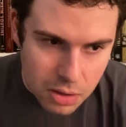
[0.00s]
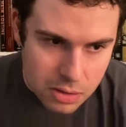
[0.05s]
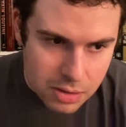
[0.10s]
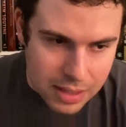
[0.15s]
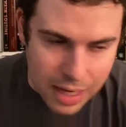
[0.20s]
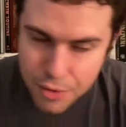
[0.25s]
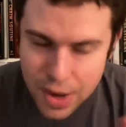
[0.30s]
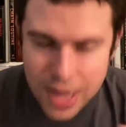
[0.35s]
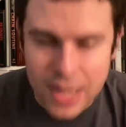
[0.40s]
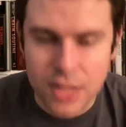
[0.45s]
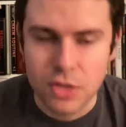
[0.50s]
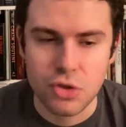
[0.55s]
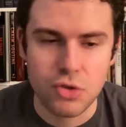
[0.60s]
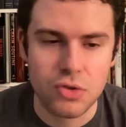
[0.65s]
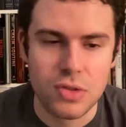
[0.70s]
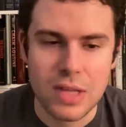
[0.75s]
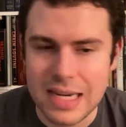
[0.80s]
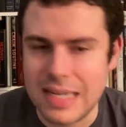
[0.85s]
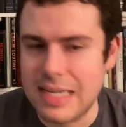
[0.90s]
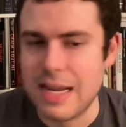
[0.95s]

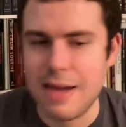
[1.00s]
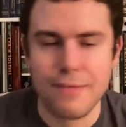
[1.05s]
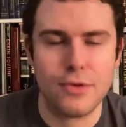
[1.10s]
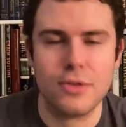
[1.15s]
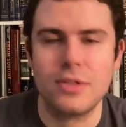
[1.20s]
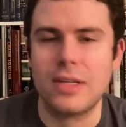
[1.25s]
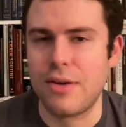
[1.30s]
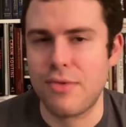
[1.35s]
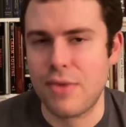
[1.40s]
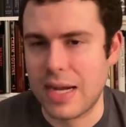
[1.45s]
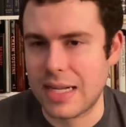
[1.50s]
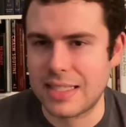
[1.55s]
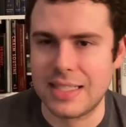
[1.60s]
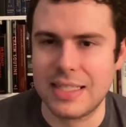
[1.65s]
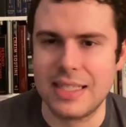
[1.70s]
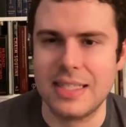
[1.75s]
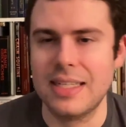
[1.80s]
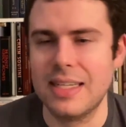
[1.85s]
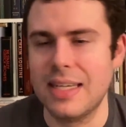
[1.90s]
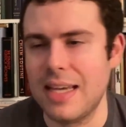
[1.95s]
director that never
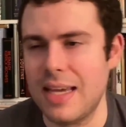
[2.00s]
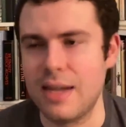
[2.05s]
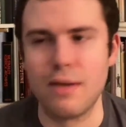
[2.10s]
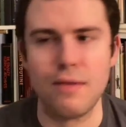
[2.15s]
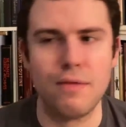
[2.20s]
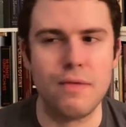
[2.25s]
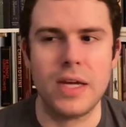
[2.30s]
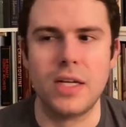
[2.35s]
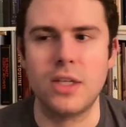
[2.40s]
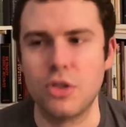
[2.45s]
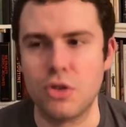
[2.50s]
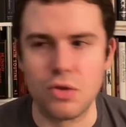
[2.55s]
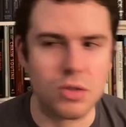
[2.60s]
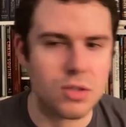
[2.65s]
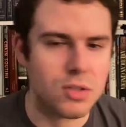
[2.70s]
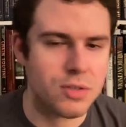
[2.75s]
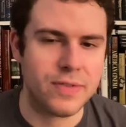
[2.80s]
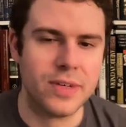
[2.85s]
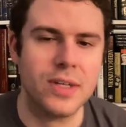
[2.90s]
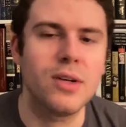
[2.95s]
directed an
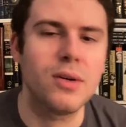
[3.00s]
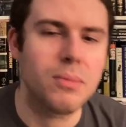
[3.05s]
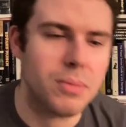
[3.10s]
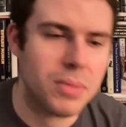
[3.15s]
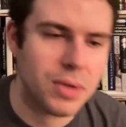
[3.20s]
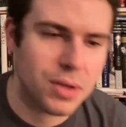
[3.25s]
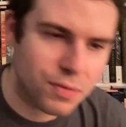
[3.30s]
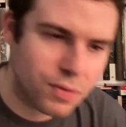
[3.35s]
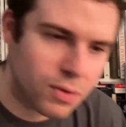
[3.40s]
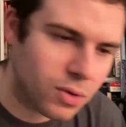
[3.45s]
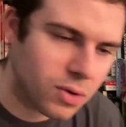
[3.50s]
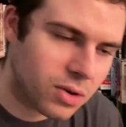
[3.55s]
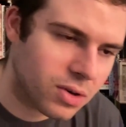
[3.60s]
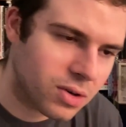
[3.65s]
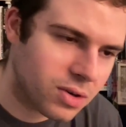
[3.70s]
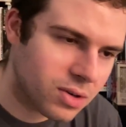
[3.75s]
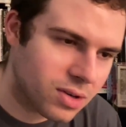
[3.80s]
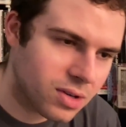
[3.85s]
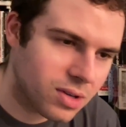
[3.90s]
Avengers film before.